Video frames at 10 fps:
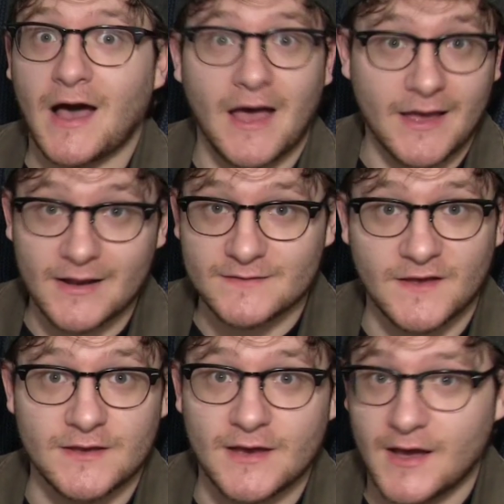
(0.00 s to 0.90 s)
I gotta
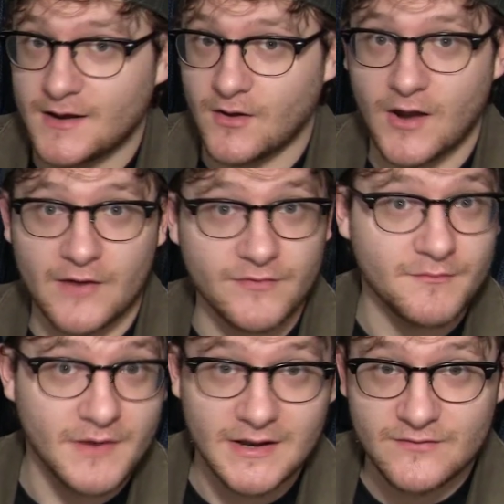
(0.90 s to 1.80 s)
tell you, I don't have the
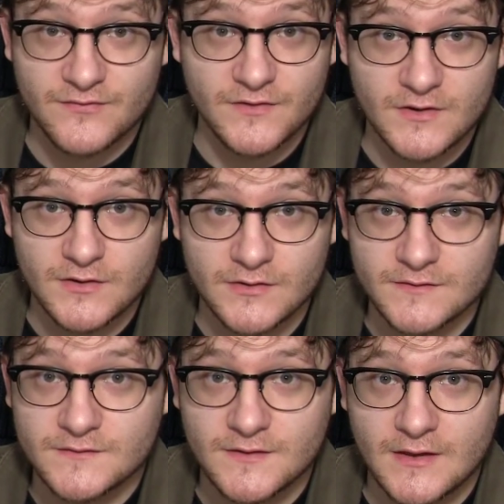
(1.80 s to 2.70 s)
money for
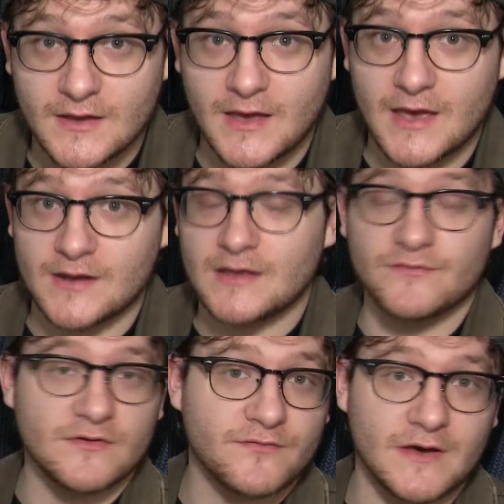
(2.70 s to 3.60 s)
those, and
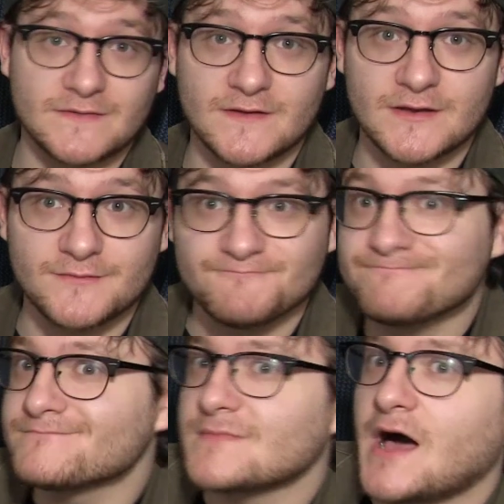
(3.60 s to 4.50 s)
even if I did,
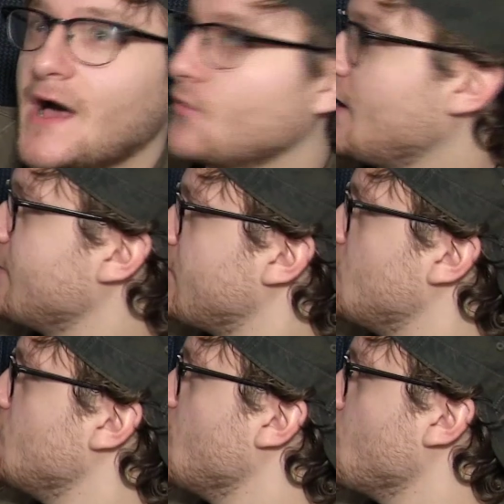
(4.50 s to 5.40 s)
I would have
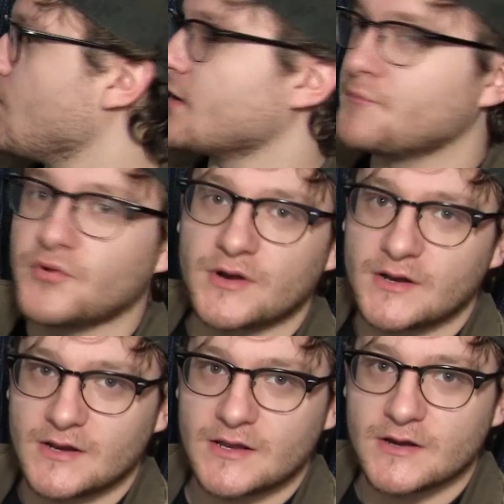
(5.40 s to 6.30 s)
nowhere to put
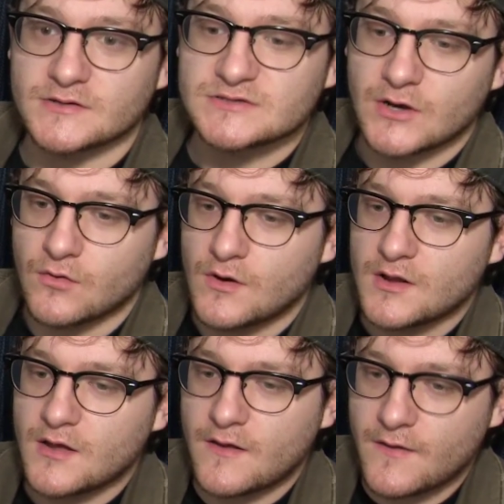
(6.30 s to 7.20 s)
it in here. So
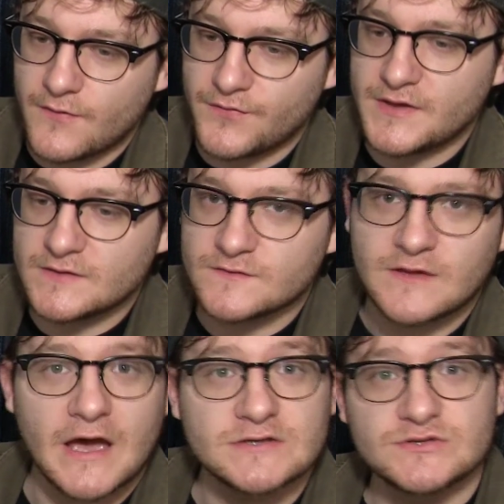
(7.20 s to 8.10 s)
these
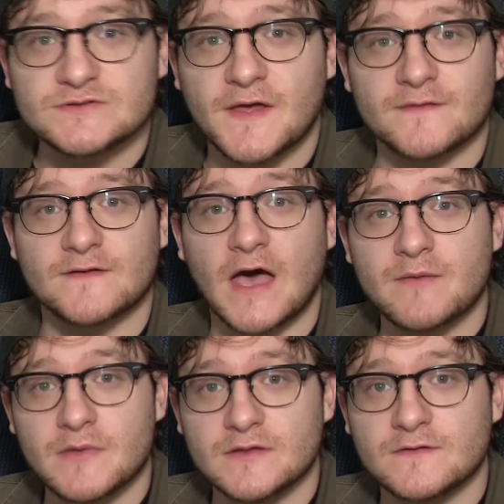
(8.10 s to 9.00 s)
statues that
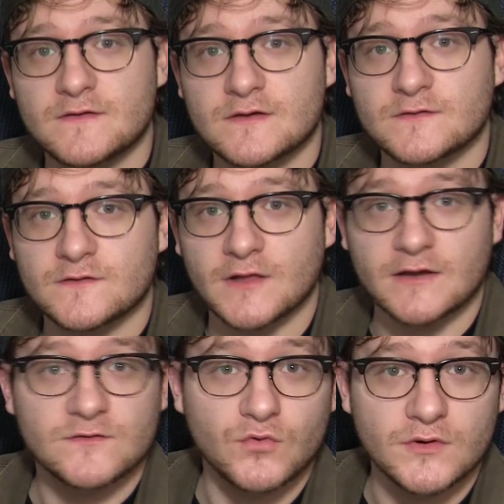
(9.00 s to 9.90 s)
Diamond
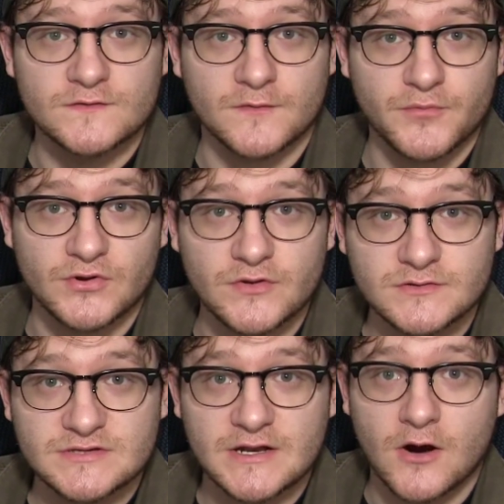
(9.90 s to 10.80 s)
Select Toys are
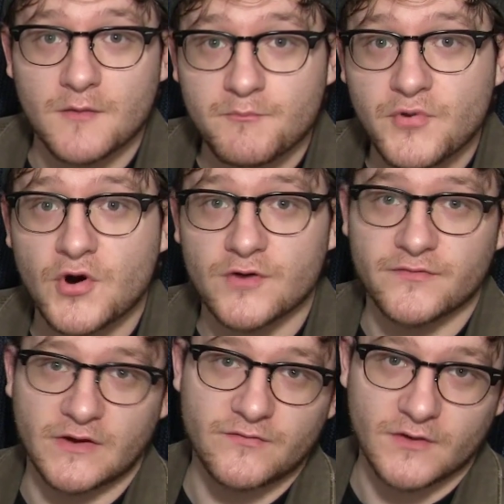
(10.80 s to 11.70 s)
producing are
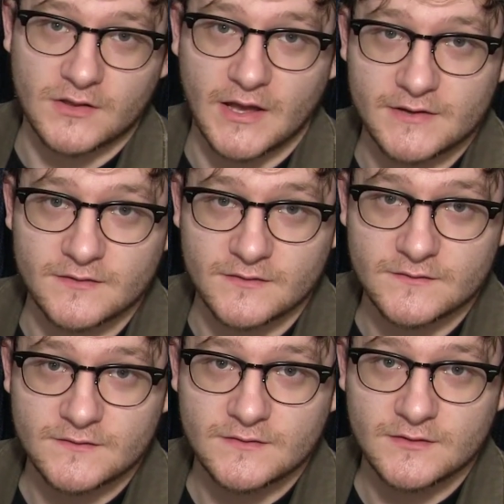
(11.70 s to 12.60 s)
perfect for
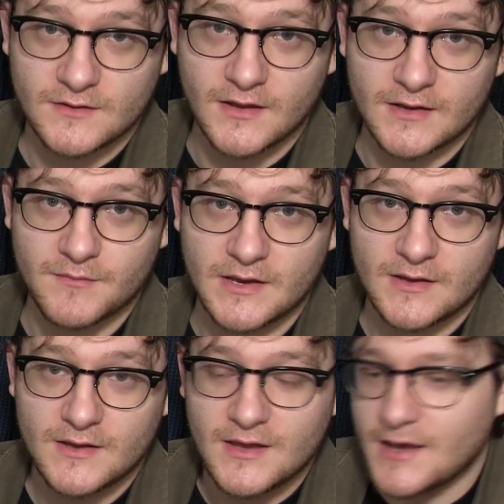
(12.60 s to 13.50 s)
collectors like me.
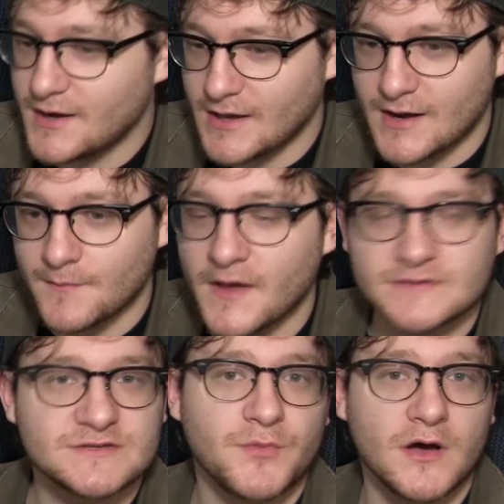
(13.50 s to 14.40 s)
And again, I'm
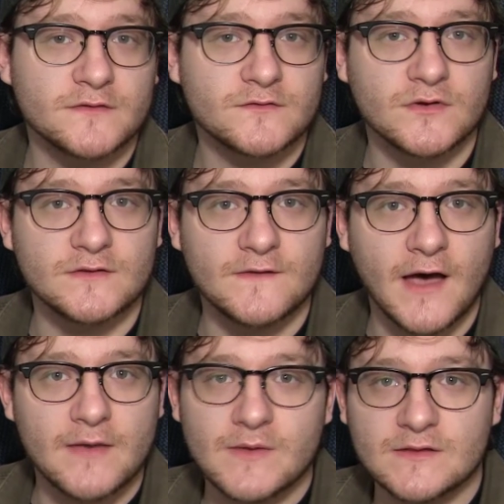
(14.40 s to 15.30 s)
not sponsoring
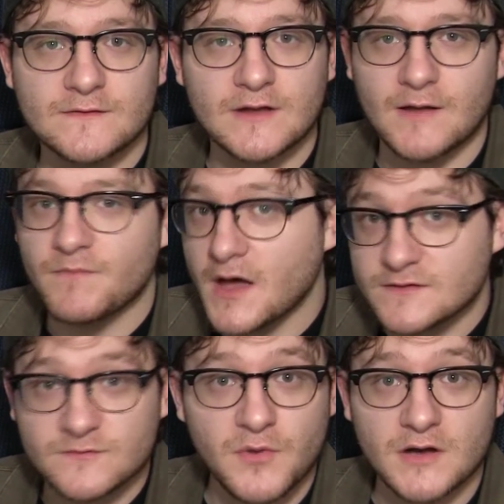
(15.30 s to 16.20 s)
Diamond and I'm
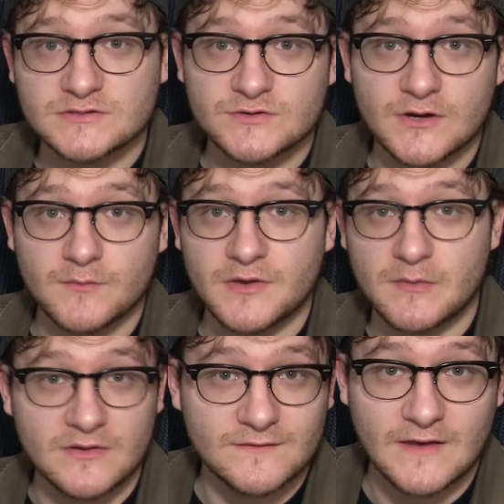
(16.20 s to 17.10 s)
not sponsoring
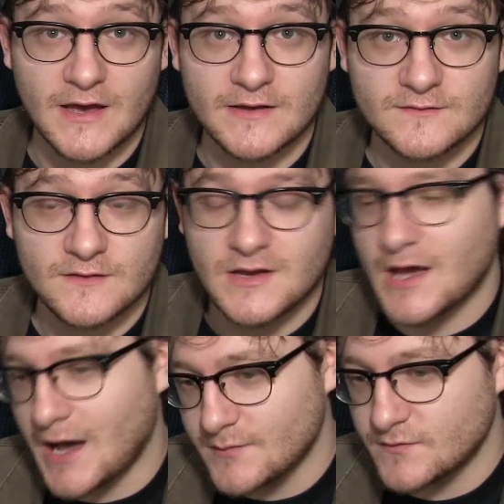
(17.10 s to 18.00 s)
BBTS.
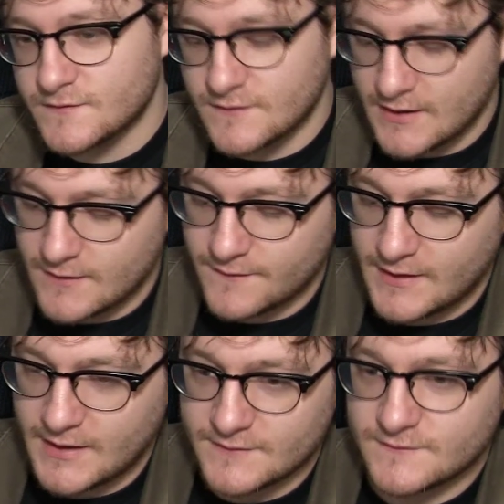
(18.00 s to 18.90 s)
I'm just saying
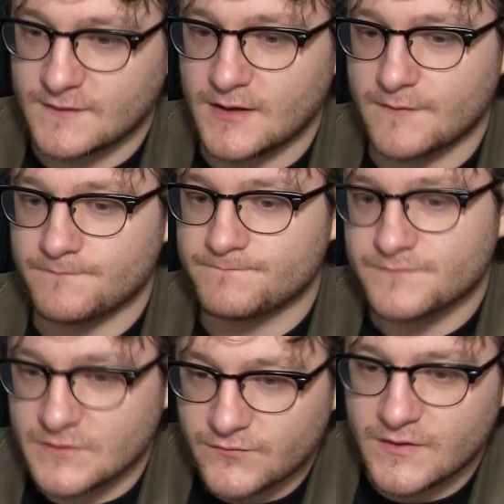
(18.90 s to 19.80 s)
that
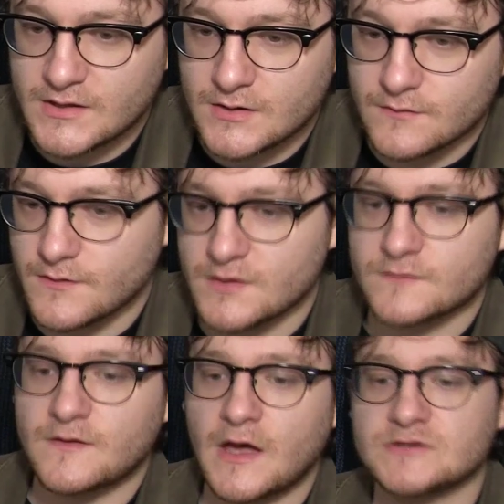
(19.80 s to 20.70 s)
the figure, their
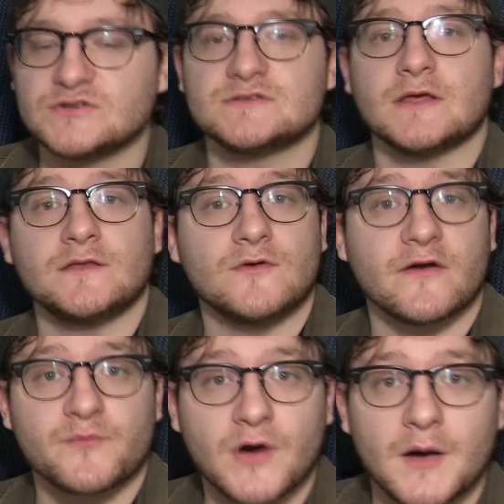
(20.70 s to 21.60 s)
statues, they do
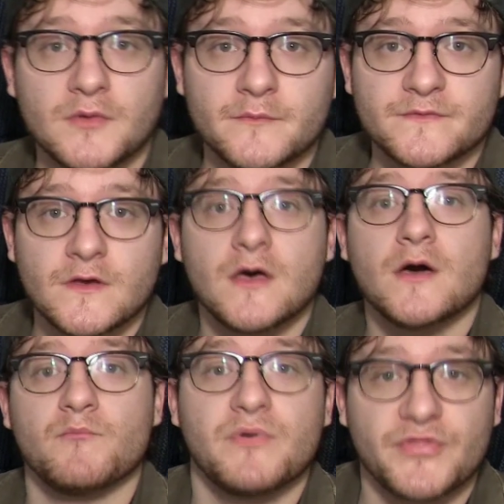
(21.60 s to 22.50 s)
have problems,
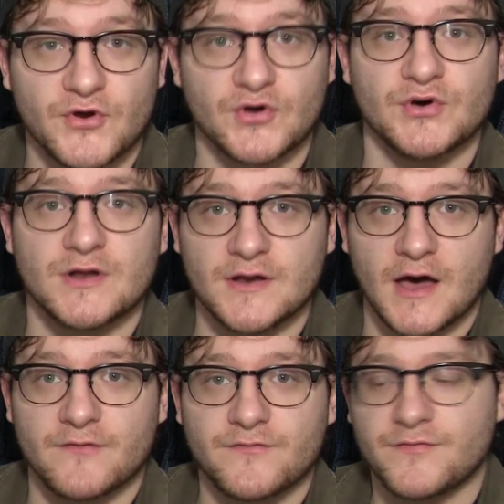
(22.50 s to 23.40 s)
but they're good
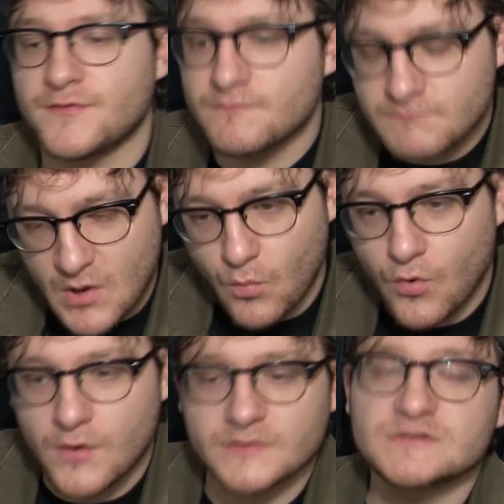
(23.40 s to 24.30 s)
enough. It
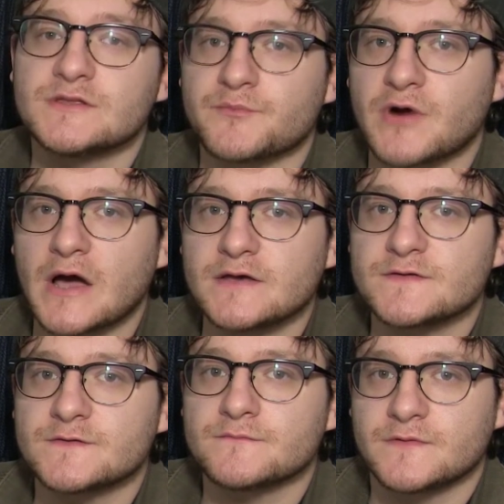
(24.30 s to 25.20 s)
warrants the
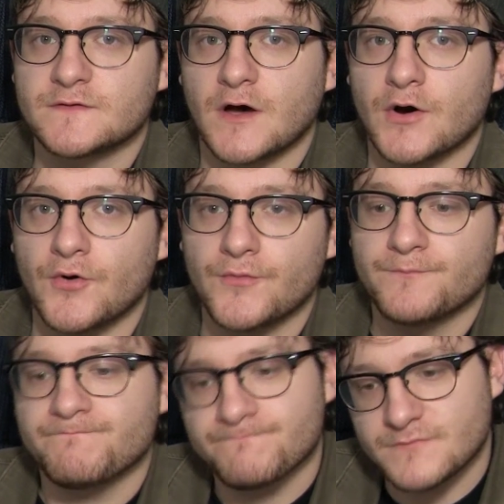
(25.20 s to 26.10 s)
price. So
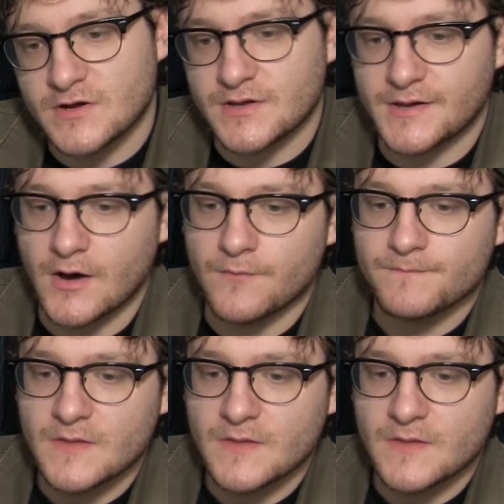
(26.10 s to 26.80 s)
there you go.